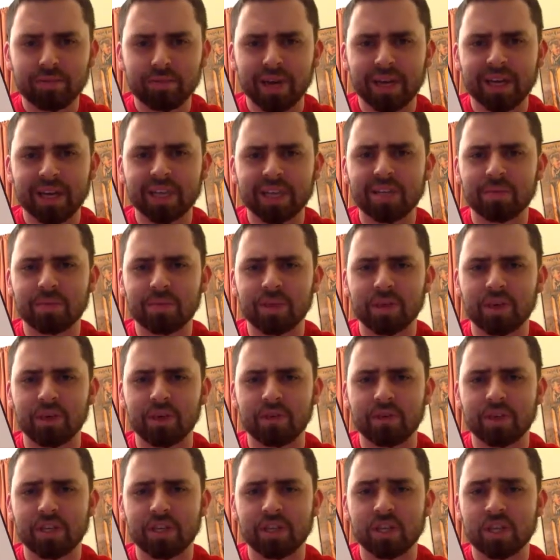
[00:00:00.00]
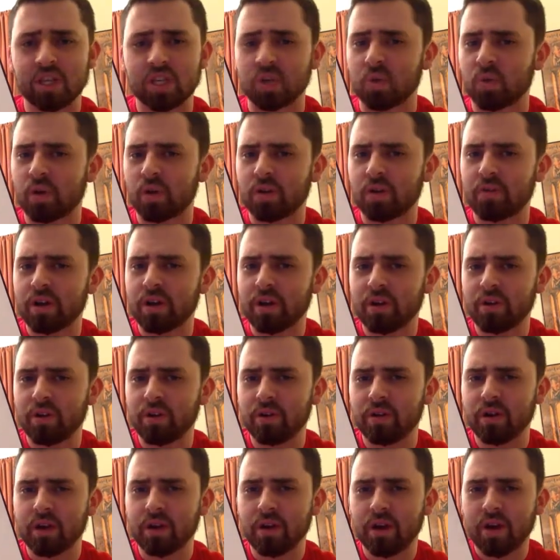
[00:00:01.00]
guess something of a story
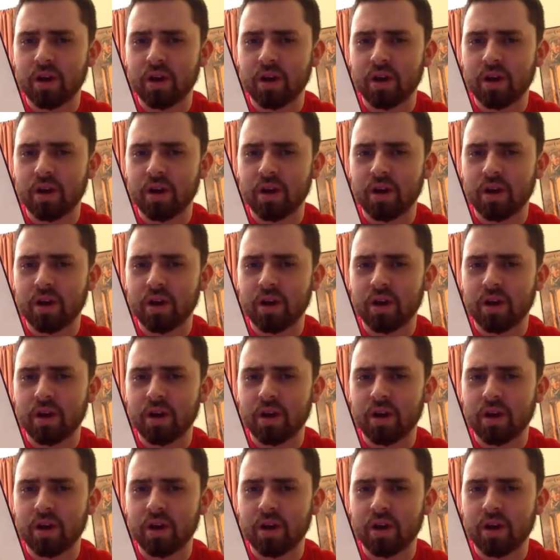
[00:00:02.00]
record